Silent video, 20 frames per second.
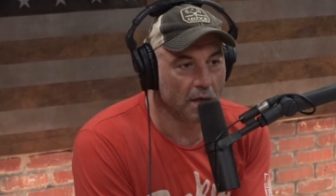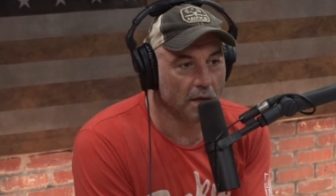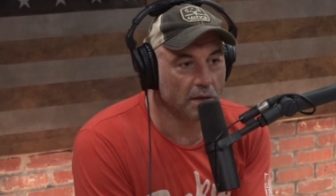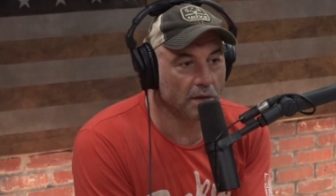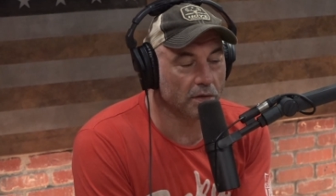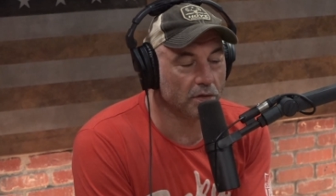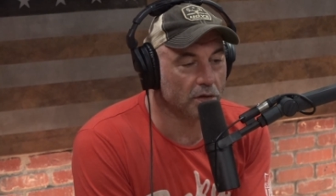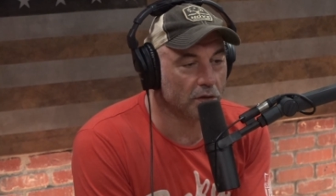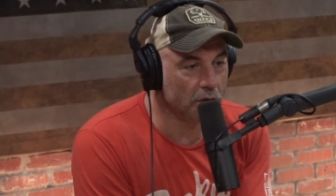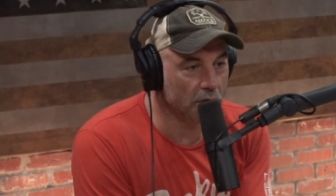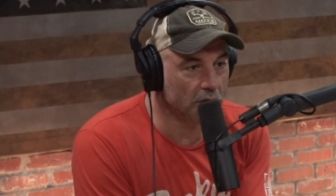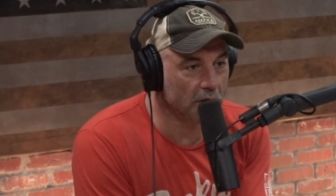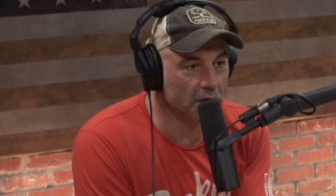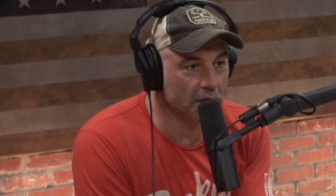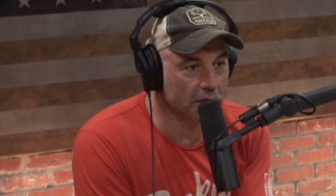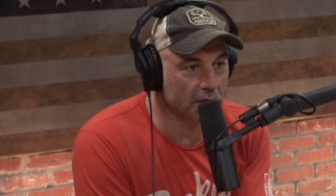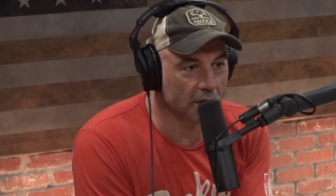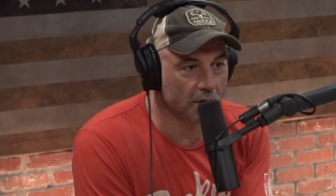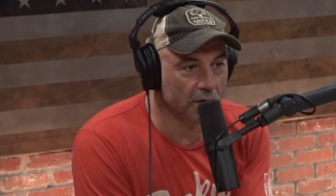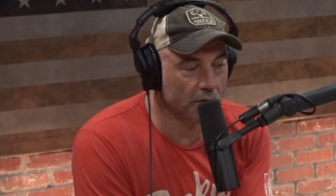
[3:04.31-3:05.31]
there's two
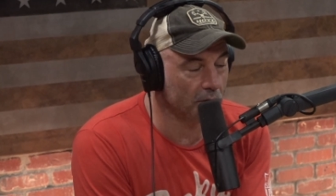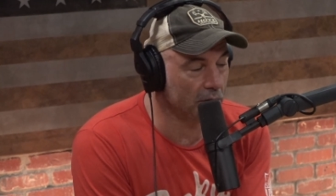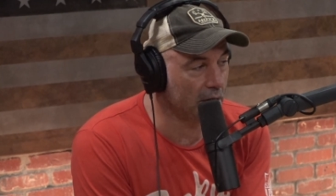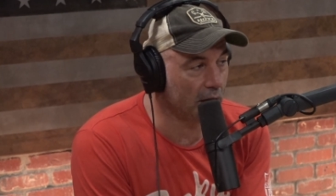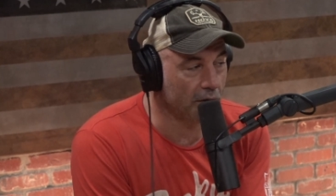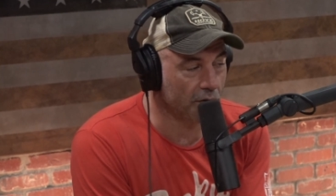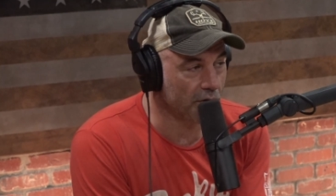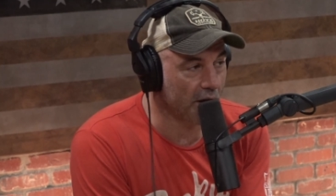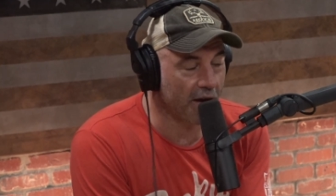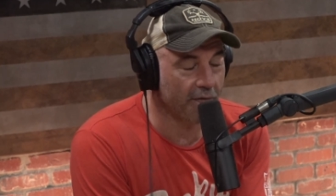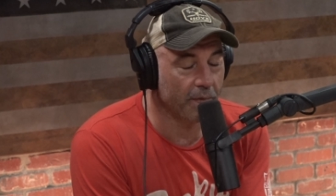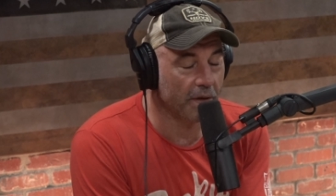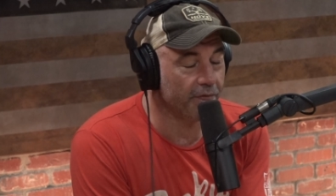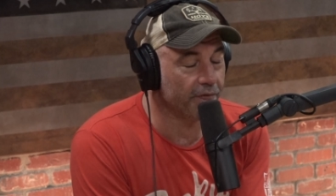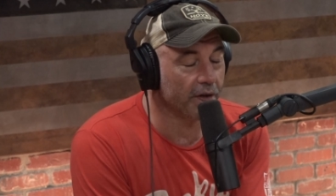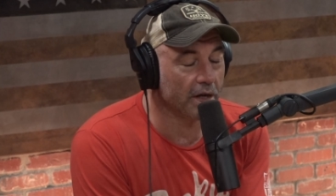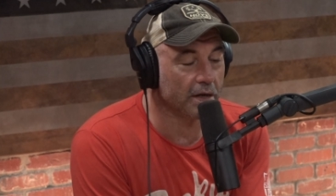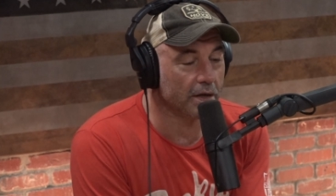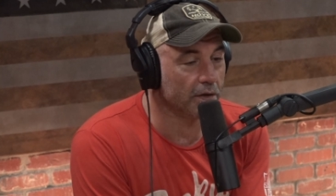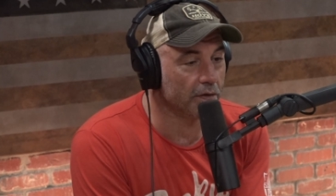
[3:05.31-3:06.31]
things that, that drive me
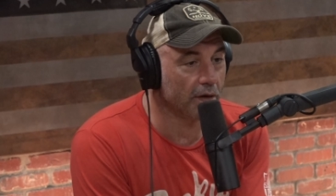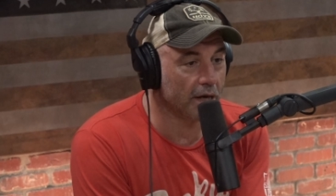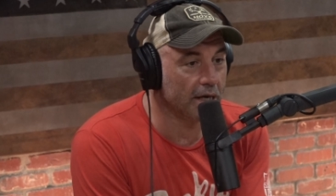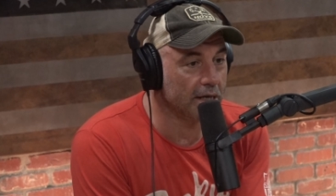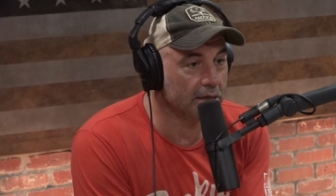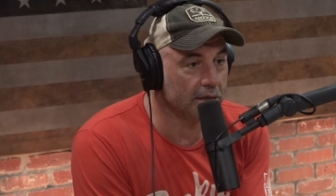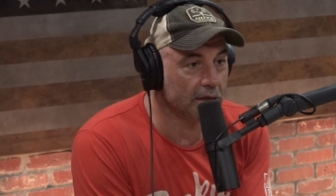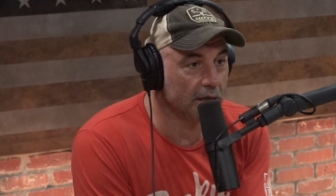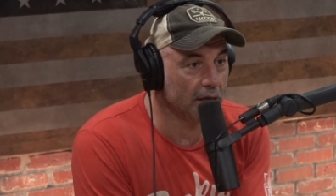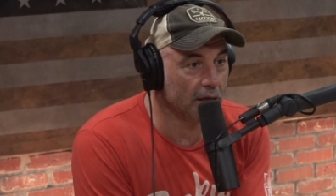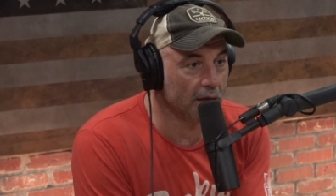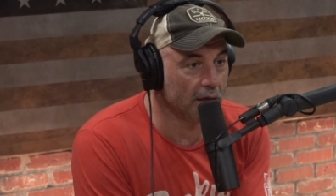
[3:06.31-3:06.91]
fucking crazy